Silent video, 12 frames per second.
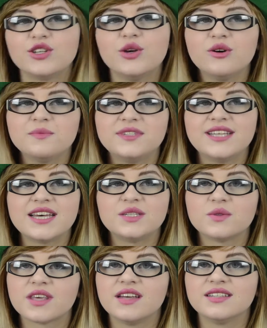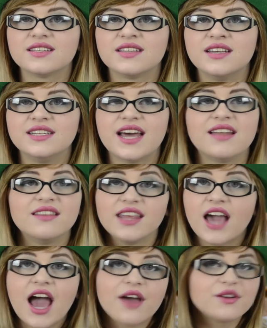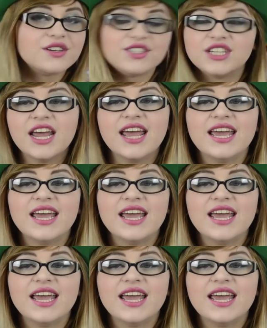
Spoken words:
too obsessed with Celtic Thunder and the Irish